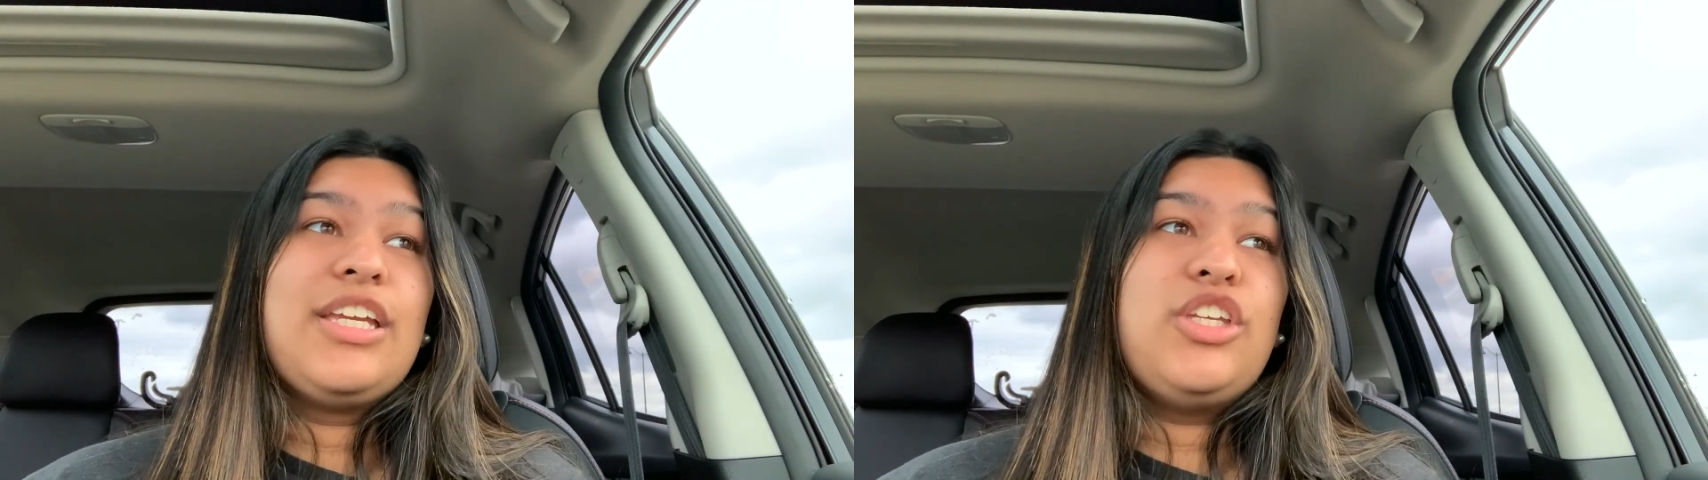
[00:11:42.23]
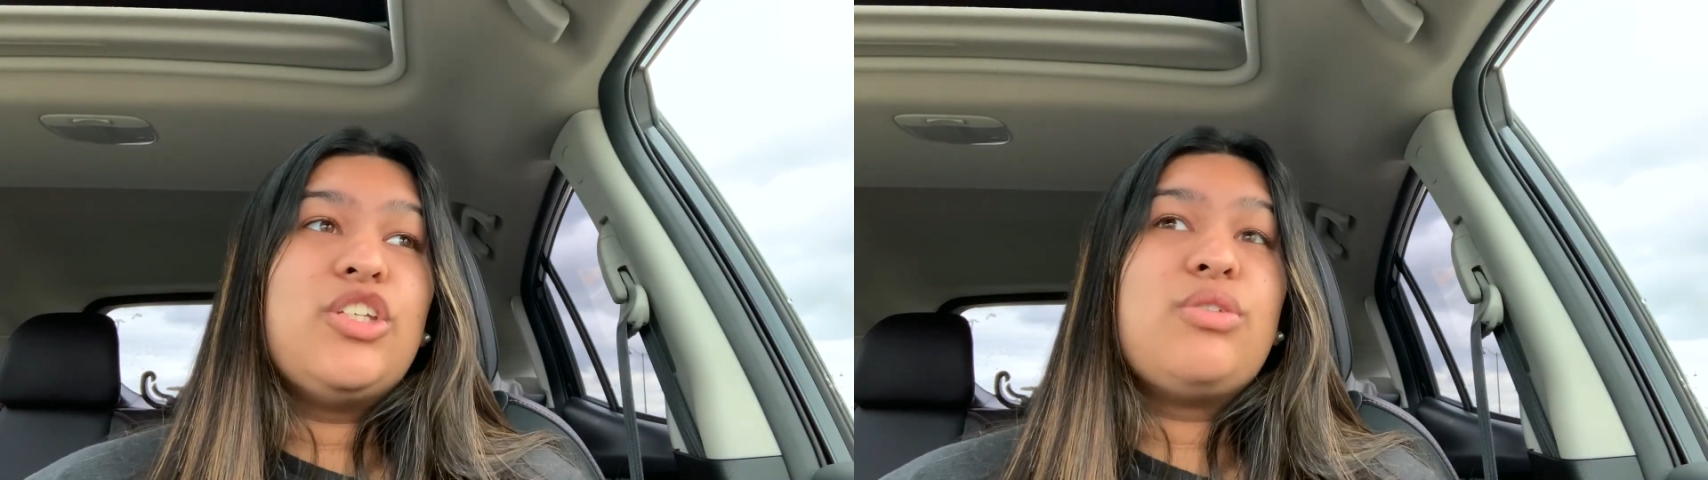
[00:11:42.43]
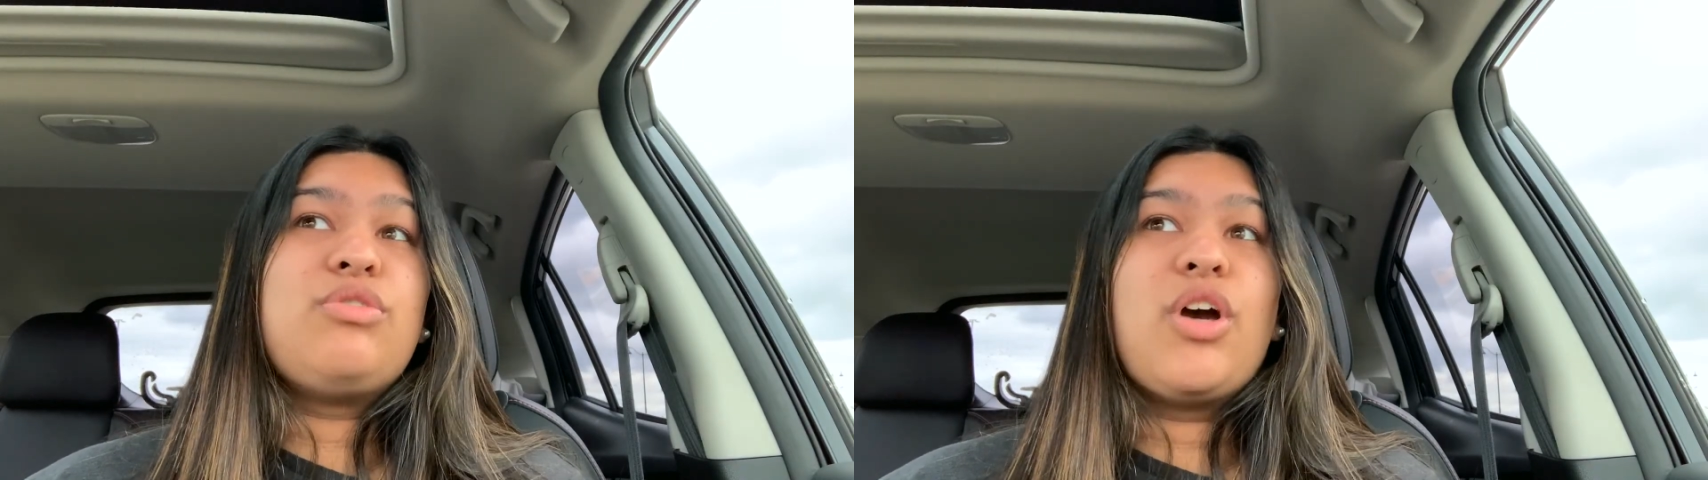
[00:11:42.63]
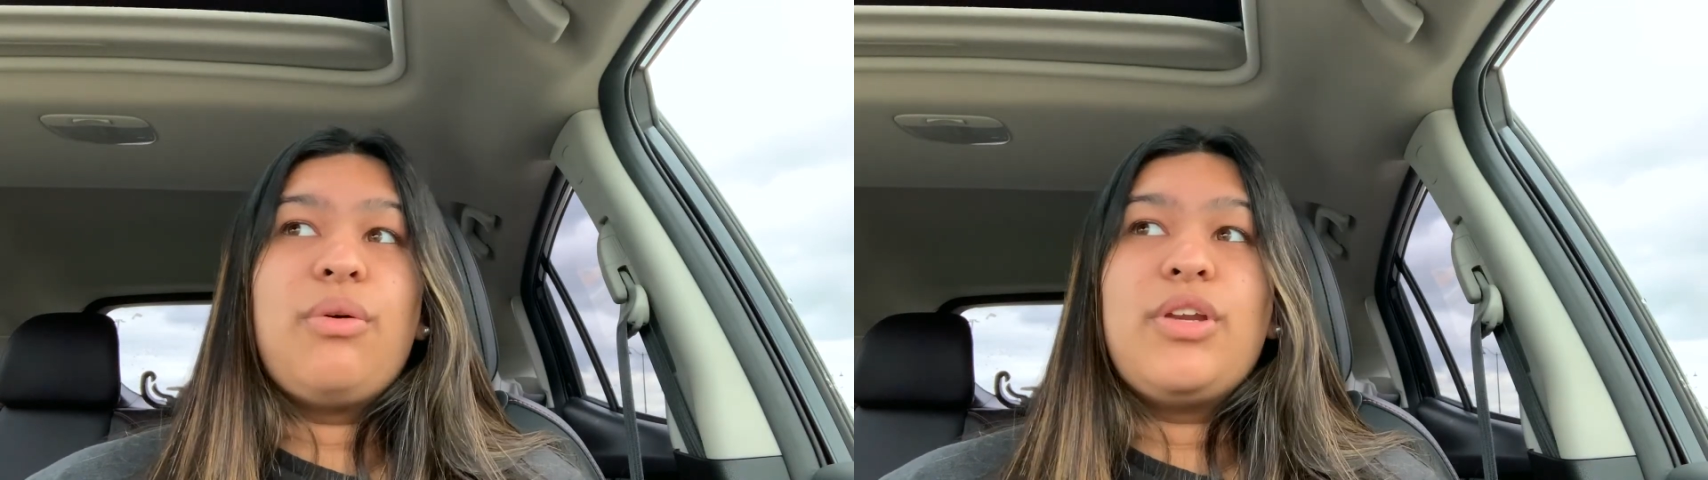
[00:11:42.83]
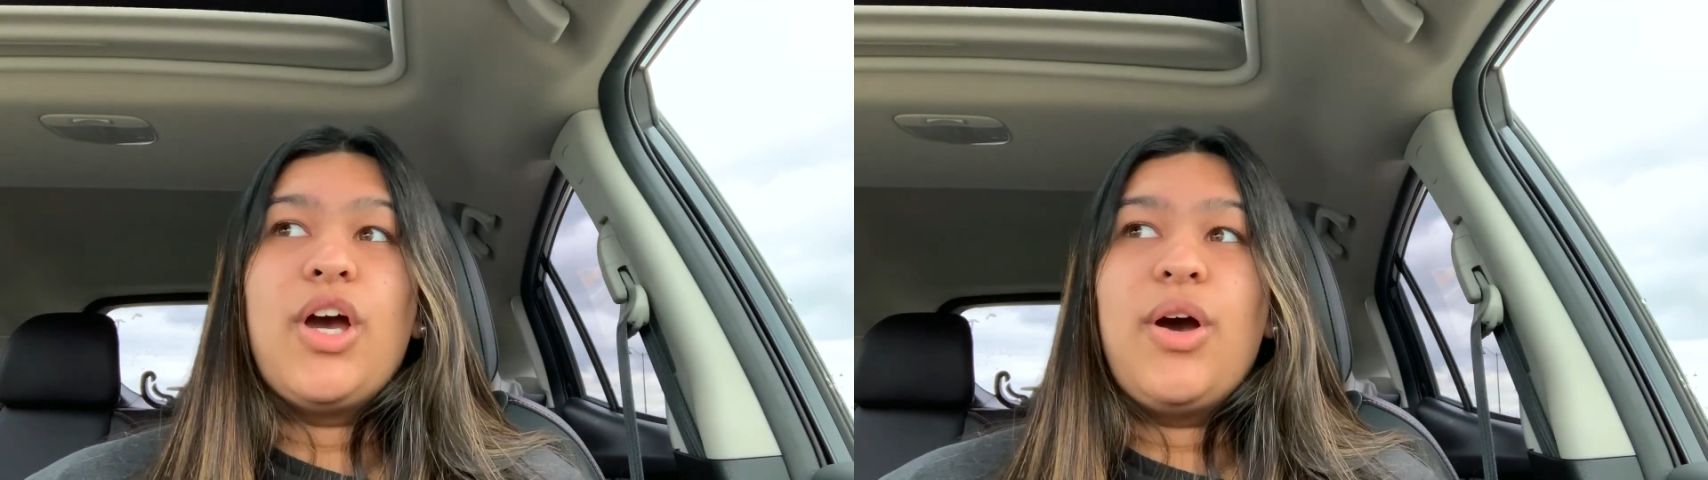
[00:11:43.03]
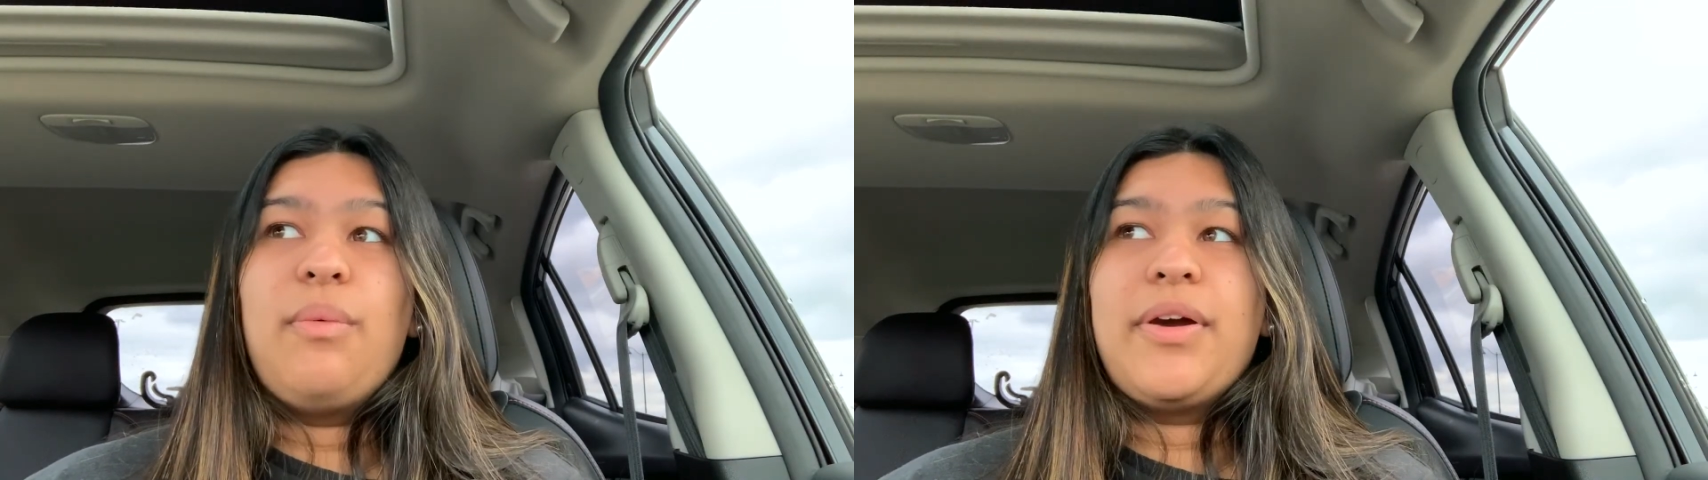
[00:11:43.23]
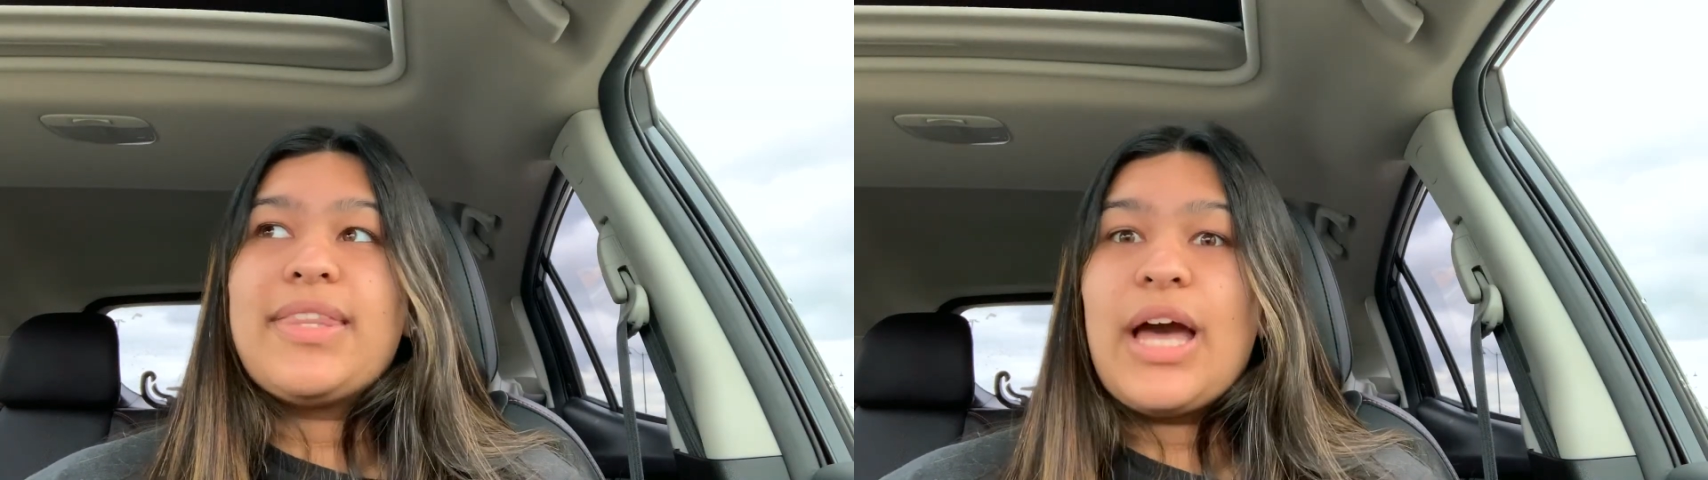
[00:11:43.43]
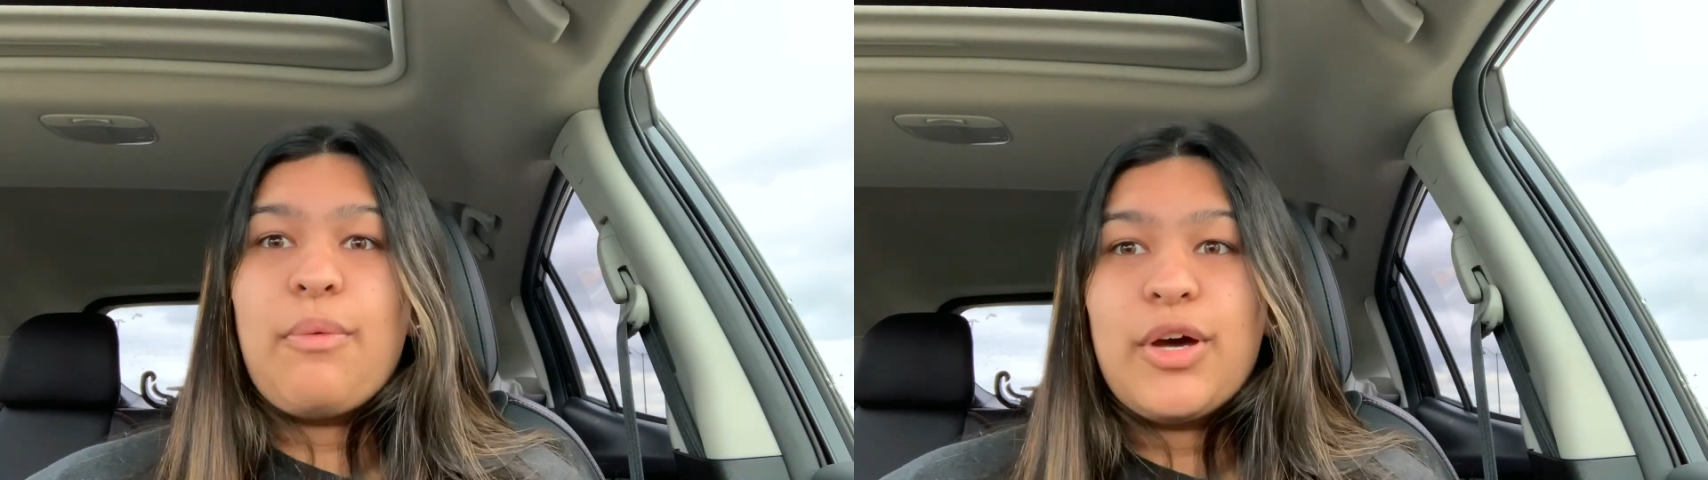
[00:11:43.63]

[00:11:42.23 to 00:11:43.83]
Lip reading: you don't know where that